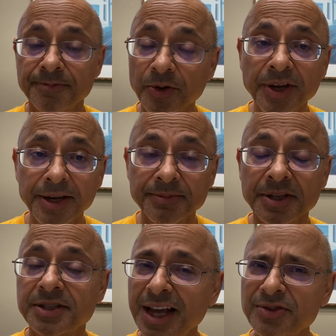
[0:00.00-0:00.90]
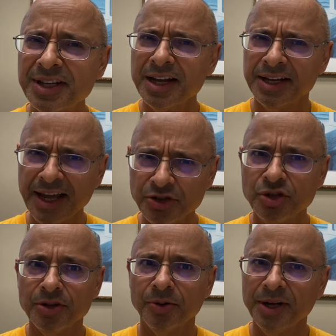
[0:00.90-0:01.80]
Okay, sounds kind of
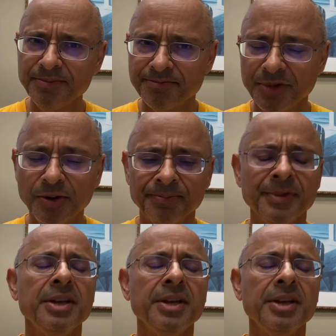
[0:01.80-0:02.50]
catchy though, huh? No.